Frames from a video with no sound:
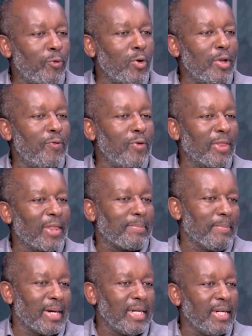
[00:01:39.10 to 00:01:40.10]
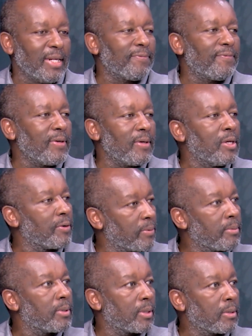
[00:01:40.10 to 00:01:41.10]
you leave that money
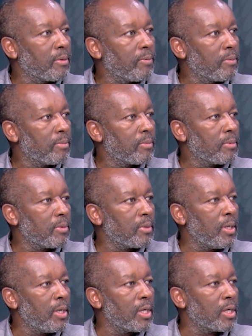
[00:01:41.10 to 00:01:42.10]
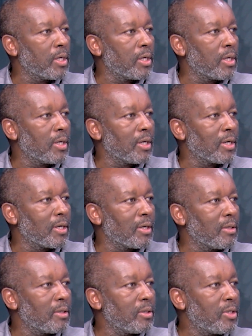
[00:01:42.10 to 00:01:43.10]
in
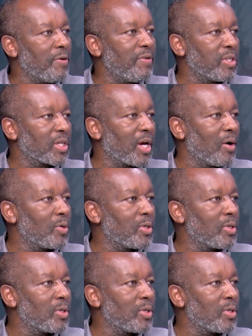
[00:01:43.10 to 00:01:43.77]
a savings account.